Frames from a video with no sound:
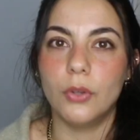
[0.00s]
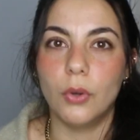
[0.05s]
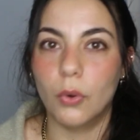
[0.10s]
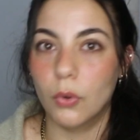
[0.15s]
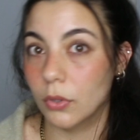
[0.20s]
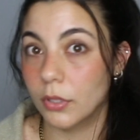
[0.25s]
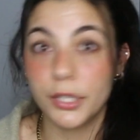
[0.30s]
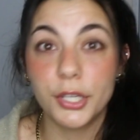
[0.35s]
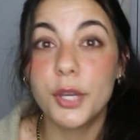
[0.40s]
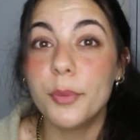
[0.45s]

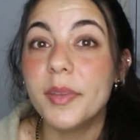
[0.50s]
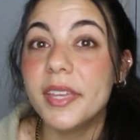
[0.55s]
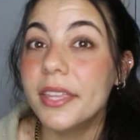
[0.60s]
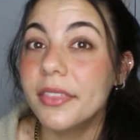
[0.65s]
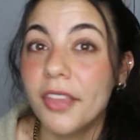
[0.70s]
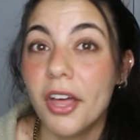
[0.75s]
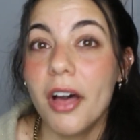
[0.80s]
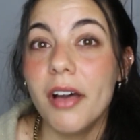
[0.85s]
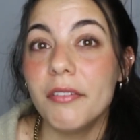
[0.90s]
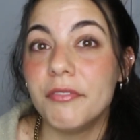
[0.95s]
Or you could be in
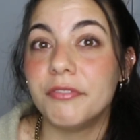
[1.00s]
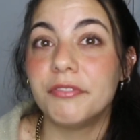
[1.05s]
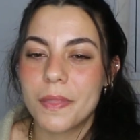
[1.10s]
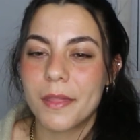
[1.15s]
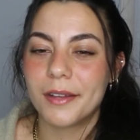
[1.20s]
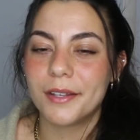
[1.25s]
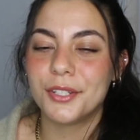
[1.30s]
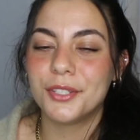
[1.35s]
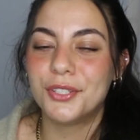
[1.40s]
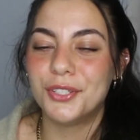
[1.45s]
love.
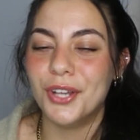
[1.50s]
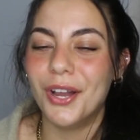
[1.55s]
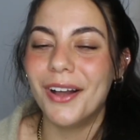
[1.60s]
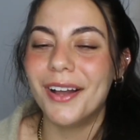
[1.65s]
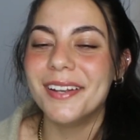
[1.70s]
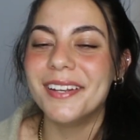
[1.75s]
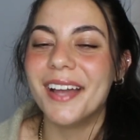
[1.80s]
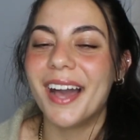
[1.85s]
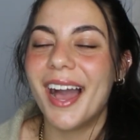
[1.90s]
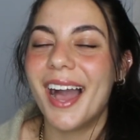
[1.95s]

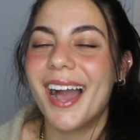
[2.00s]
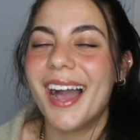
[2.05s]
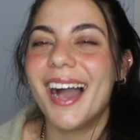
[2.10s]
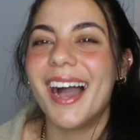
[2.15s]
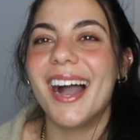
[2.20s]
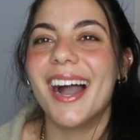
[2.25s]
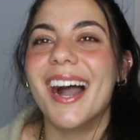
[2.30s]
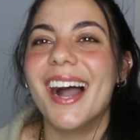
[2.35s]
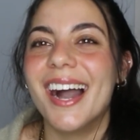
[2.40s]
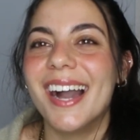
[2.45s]
"John,
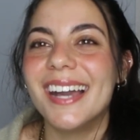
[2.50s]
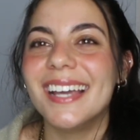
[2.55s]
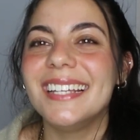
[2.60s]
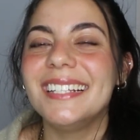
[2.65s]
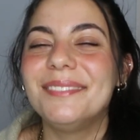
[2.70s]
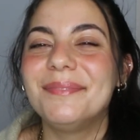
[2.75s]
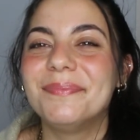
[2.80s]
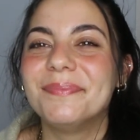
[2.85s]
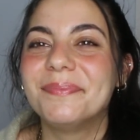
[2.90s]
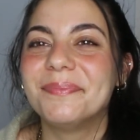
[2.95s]

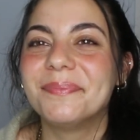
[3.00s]
I